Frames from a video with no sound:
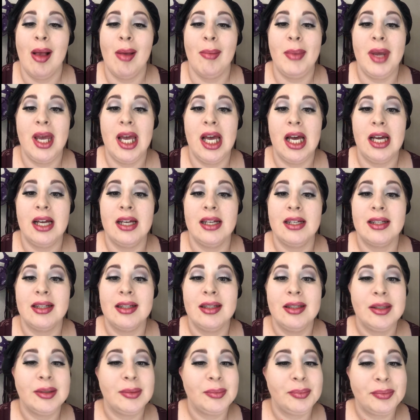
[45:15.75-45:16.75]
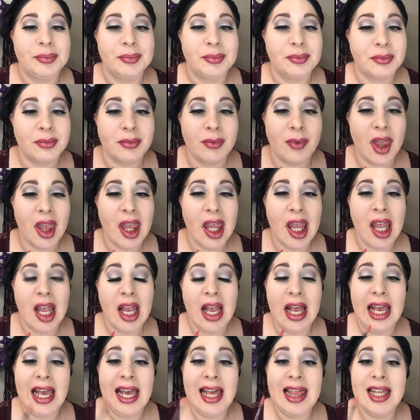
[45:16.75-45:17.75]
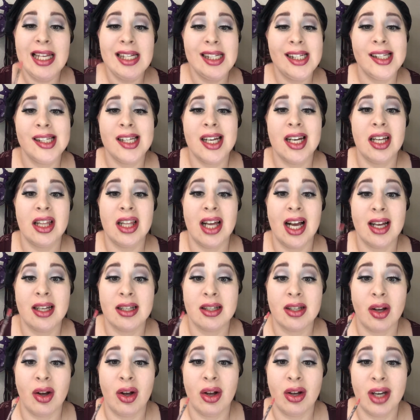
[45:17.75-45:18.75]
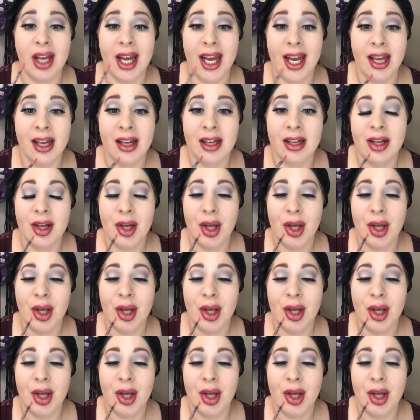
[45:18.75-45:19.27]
because, again, this is going to last all day.